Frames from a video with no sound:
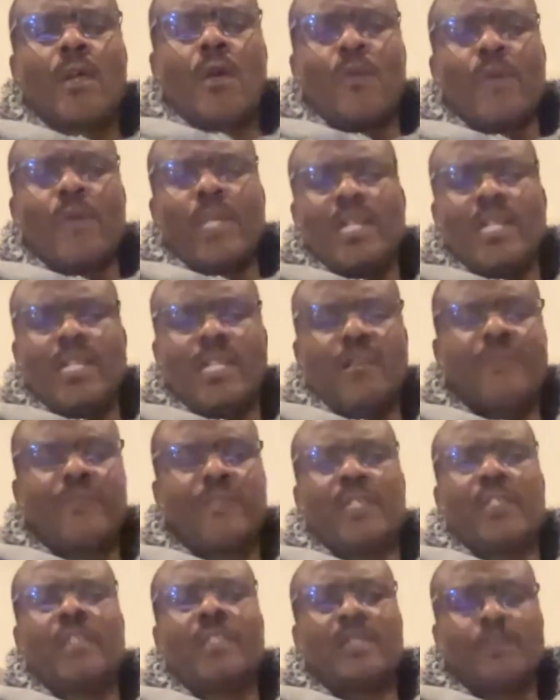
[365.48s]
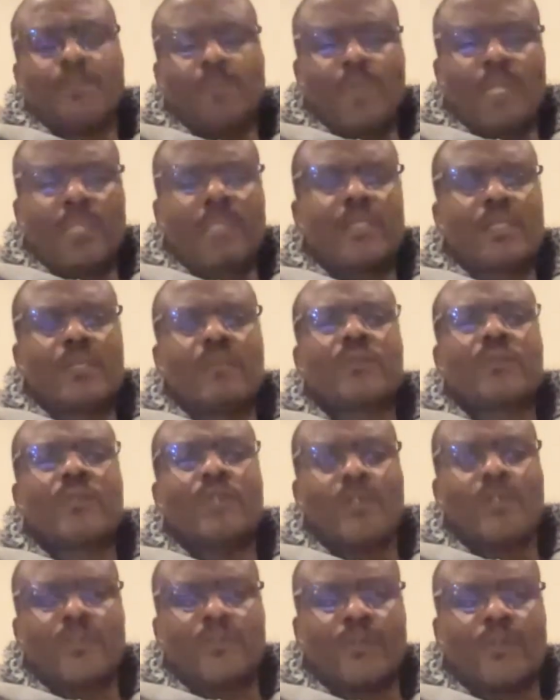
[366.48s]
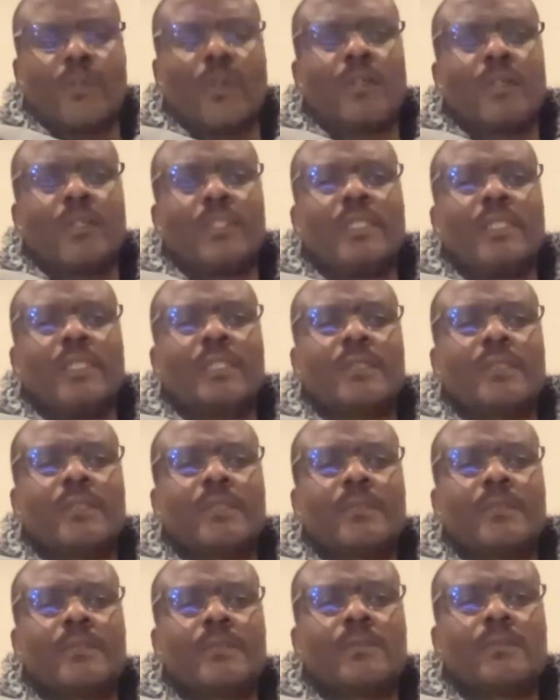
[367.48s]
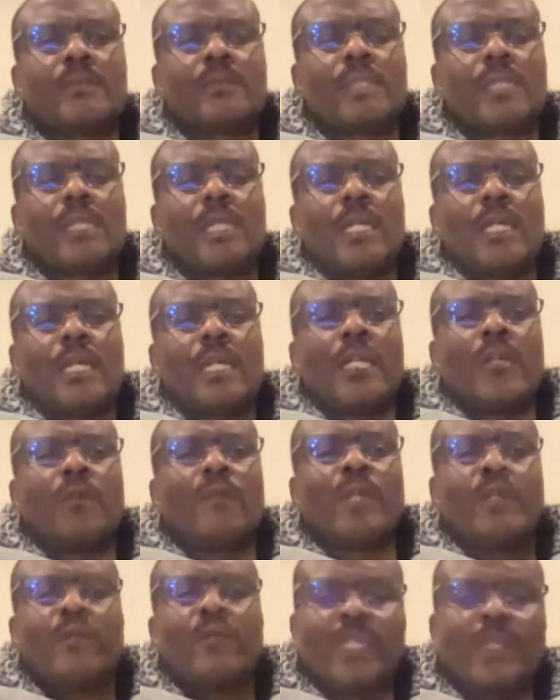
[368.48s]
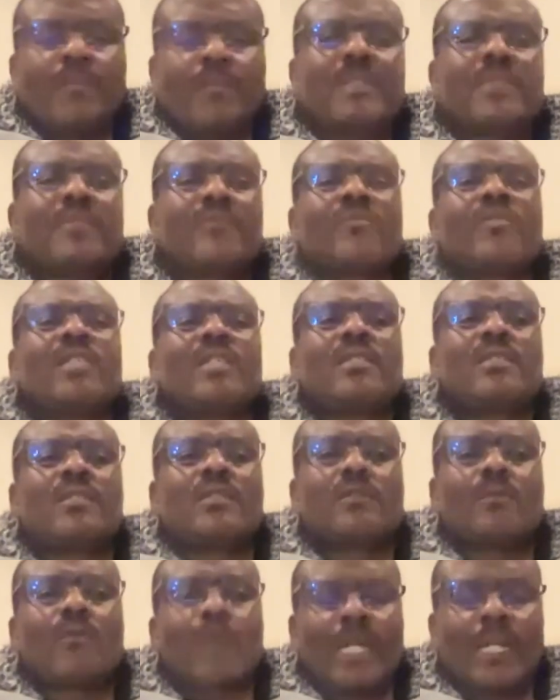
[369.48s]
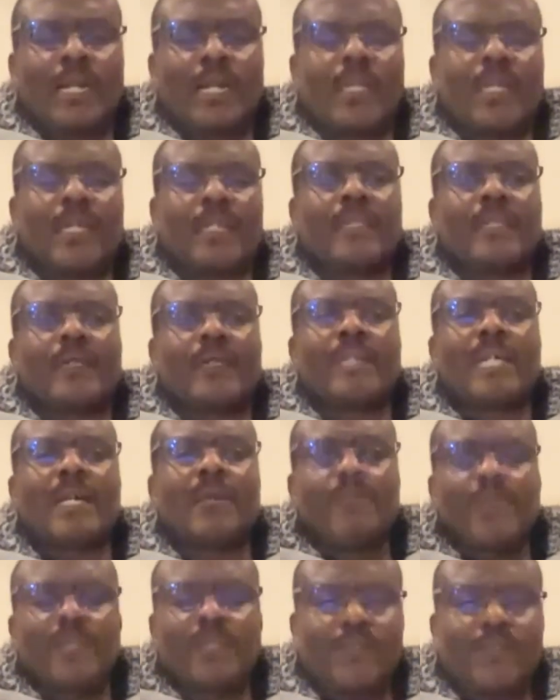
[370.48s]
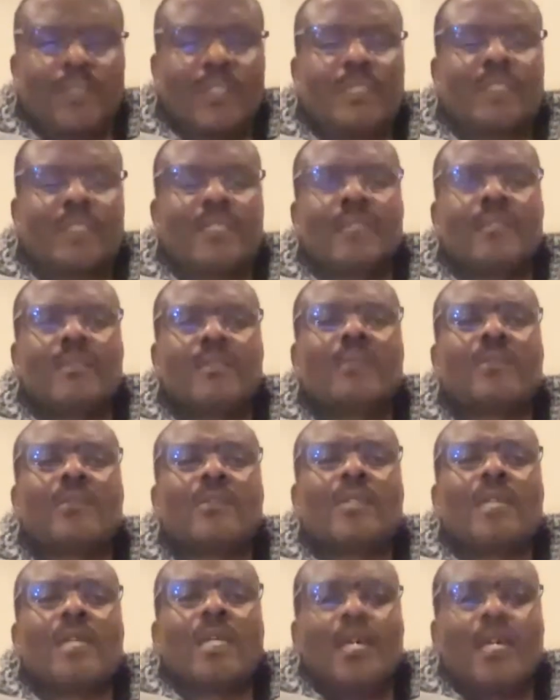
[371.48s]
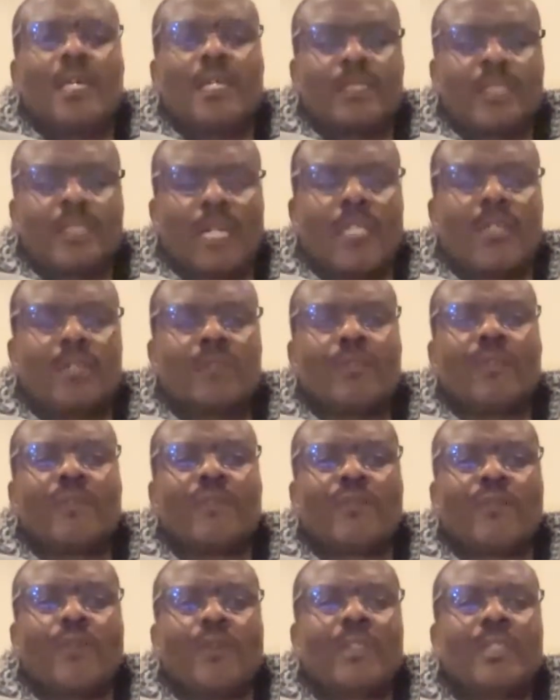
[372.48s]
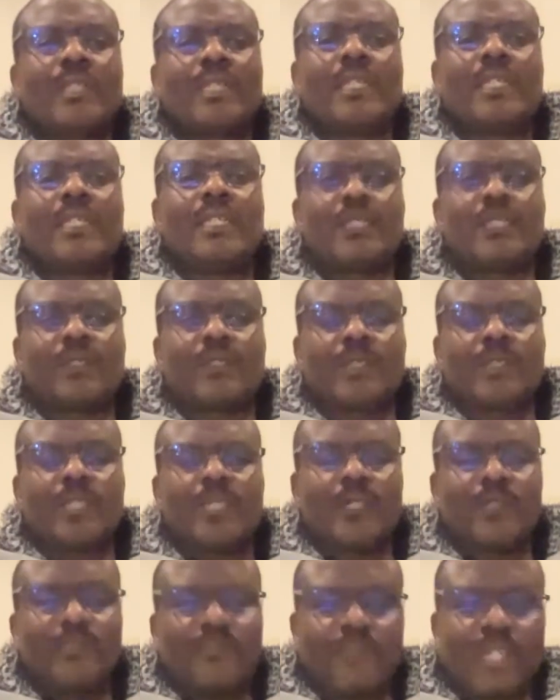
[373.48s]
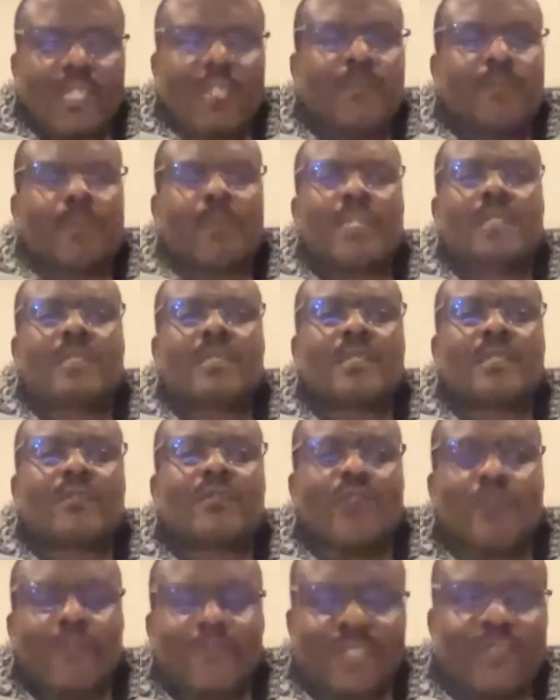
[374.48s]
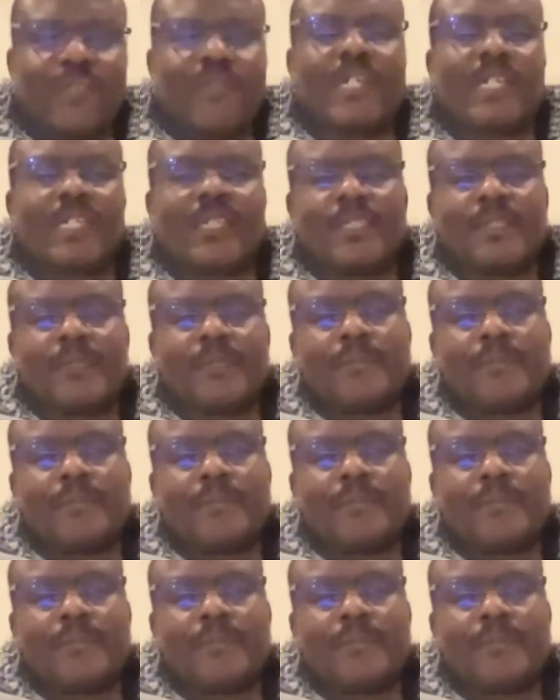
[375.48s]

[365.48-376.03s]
we live in the presence of God. And when we mistreat one another, we are mistreating a child of God in the very presence of the Father.